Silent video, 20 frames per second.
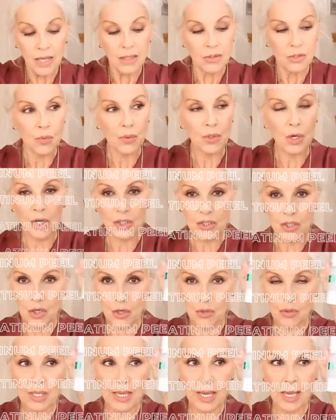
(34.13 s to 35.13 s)
You would
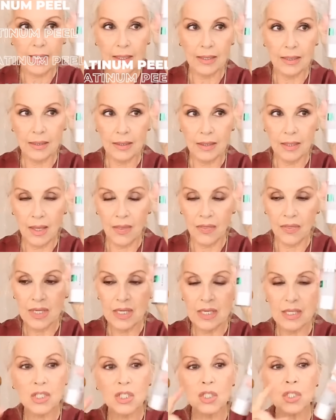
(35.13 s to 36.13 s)
also get
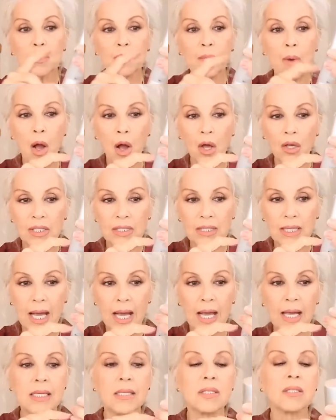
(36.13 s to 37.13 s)
the small
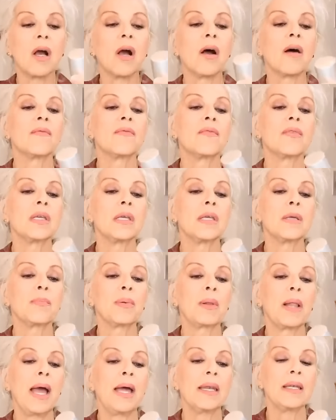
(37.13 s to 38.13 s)
size of the
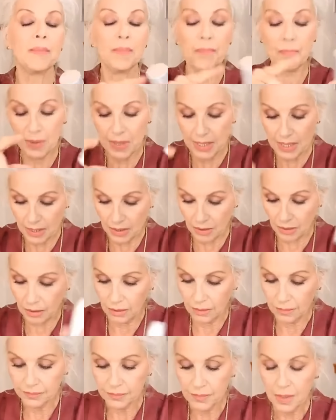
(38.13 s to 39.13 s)
Platinum
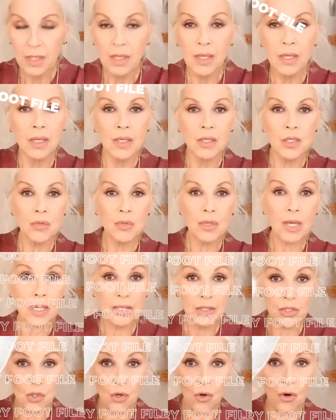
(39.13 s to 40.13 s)
Peel. You
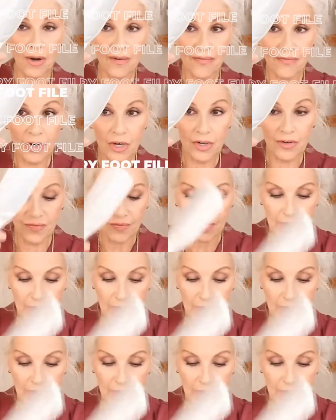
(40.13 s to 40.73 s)
get your foot